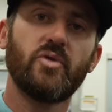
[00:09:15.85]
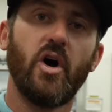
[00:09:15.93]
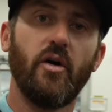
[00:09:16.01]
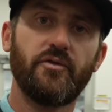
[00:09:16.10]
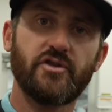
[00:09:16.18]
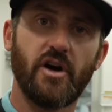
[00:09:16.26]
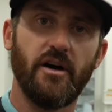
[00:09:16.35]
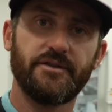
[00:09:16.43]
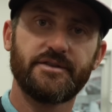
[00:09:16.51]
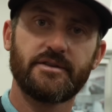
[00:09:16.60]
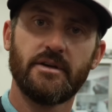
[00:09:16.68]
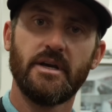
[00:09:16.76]
golf
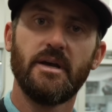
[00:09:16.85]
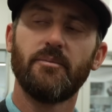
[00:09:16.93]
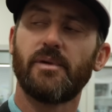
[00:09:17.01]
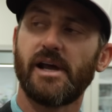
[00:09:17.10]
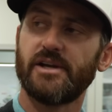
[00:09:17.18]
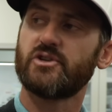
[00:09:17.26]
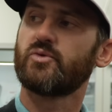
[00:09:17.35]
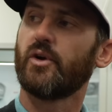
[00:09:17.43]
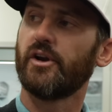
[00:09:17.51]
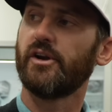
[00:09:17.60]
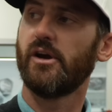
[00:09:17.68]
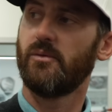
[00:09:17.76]
shots. But I just
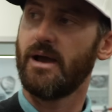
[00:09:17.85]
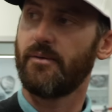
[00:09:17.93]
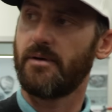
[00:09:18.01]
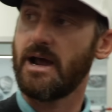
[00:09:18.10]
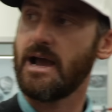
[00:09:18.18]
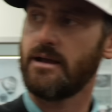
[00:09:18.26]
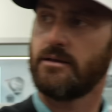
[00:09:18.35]
want to know where we're at.